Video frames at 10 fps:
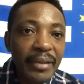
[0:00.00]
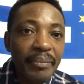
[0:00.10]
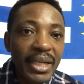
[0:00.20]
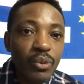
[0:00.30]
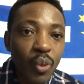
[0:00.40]

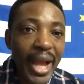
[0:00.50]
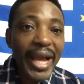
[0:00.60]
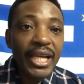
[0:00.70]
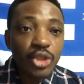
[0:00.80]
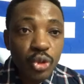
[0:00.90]
But why
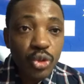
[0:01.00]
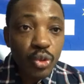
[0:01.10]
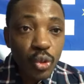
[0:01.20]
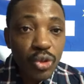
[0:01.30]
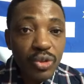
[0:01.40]
I choose
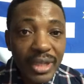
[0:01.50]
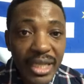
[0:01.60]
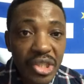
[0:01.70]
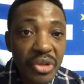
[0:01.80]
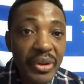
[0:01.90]
to go to
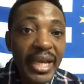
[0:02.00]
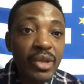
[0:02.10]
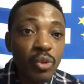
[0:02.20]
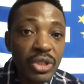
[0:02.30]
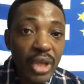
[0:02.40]
Nigeria,
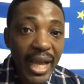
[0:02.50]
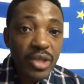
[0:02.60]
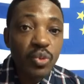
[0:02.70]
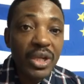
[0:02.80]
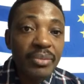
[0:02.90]
it was
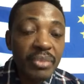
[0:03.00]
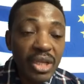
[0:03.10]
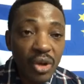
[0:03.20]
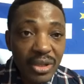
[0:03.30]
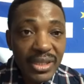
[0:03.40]
as well
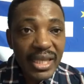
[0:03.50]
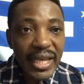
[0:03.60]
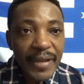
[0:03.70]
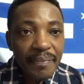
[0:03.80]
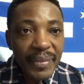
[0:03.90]
because
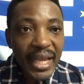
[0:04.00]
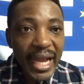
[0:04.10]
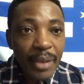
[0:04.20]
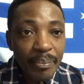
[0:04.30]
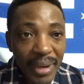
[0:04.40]

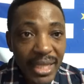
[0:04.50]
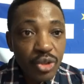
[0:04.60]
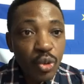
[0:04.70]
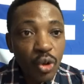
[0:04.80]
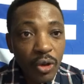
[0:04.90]
I plan
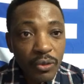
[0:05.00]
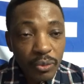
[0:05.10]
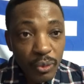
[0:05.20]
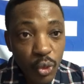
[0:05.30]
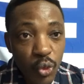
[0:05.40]
to
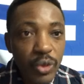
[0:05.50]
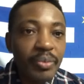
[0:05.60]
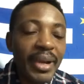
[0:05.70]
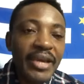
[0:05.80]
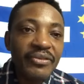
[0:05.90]
conclude
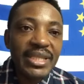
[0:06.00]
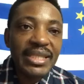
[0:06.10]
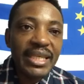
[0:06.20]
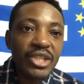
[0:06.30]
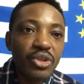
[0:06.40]
my
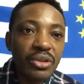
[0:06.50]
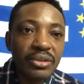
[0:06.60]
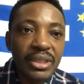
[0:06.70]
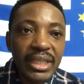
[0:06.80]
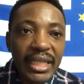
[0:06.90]
investigation,
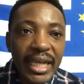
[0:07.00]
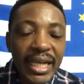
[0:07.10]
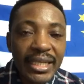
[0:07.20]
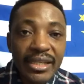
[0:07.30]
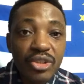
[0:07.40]

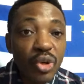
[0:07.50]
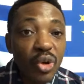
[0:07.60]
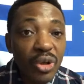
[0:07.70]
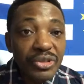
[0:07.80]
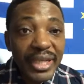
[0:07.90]
and there is no
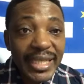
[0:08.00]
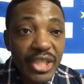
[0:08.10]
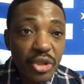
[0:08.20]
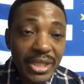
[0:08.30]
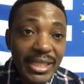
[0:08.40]

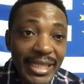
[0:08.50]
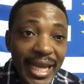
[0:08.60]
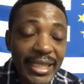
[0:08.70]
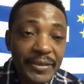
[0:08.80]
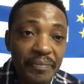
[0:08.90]
contradiction in
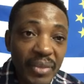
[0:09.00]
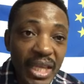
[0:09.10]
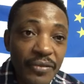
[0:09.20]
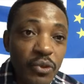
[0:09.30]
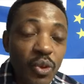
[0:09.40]
that.
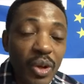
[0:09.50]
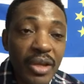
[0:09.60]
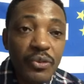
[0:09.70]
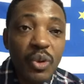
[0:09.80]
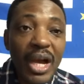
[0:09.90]
If
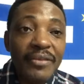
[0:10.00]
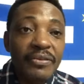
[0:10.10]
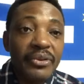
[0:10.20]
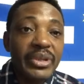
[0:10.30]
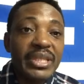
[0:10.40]
you have,
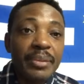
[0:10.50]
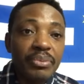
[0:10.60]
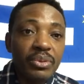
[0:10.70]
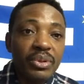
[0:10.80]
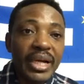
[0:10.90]
for
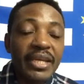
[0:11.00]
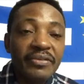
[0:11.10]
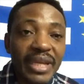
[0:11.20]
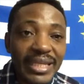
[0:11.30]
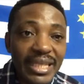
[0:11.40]
example, I
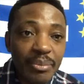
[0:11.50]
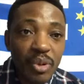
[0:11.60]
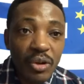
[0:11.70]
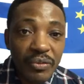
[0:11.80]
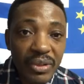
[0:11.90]
give the
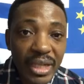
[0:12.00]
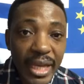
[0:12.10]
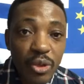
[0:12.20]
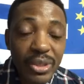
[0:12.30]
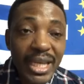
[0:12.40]
example of
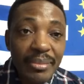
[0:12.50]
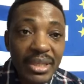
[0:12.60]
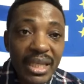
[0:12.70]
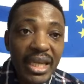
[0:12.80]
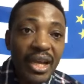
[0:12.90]
Ayuk
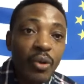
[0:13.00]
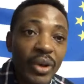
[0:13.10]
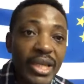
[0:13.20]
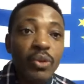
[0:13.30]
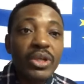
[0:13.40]
Tabi.
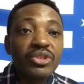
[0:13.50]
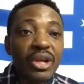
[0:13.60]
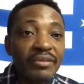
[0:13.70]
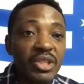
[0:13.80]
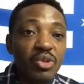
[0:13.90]
When he was
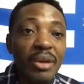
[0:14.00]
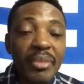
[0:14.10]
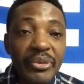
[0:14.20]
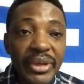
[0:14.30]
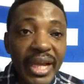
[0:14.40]
traveling to
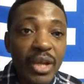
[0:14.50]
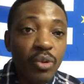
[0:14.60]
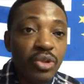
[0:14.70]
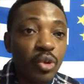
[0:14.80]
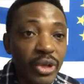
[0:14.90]
America, he
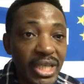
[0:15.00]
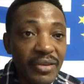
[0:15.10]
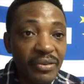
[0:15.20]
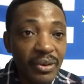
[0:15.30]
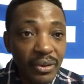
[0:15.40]
was going there
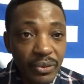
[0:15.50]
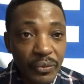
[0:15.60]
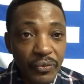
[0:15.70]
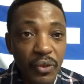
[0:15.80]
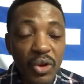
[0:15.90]
for
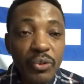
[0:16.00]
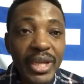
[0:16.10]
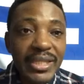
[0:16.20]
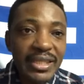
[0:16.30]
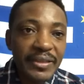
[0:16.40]

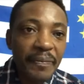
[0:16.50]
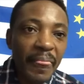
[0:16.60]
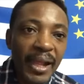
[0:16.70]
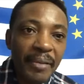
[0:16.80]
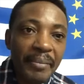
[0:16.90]
fundraising,
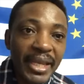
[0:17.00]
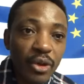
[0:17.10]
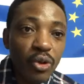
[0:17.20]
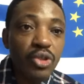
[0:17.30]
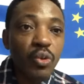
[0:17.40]
but he
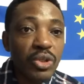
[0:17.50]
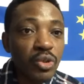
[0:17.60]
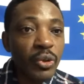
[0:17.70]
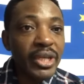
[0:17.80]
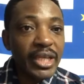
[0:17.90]
also was
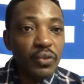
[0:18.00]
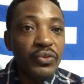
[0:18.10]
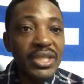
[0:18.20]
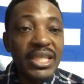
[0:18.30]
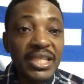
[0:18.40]
going there to
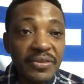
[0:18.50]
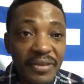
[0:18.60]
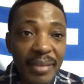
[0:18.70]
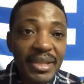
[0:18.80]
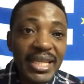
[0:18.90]
visit his
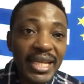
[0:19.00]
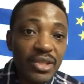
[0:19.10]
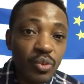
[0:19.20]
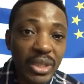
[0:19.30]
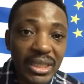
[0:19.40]
family
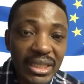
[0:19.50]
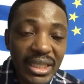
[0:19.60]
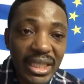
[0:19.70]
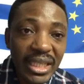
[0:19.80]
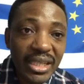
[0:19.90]
as well.
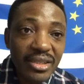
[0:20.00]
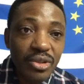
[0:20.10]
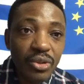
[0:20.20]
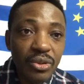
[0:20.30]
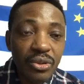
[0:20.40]

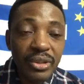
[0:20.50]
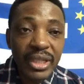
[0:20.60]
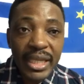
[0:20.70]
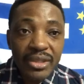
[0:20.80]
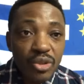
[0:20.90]
So
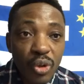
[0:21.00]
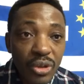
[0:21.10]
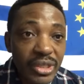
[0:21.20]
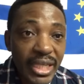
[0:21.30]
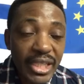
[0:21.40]
there is no
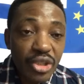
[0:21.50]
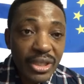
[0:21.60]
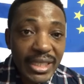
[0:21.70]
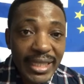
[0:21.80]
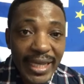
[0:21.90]

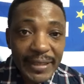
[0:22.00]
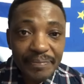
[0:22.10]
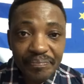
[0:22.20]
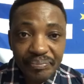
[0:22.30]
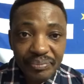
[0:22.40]
contradiction in that.
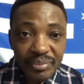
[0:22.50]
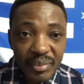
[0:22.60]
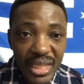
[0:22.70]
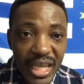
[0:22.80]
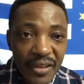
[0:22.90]

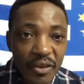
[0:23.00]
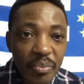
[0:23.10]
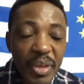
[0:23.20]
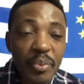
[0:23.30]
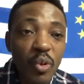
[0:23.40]
For
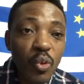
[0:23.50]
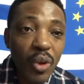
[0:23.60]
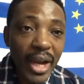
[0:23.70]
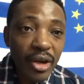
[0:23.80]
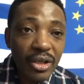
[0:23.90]
people who
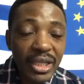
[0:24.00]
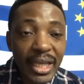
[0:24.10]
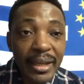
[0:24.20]
are not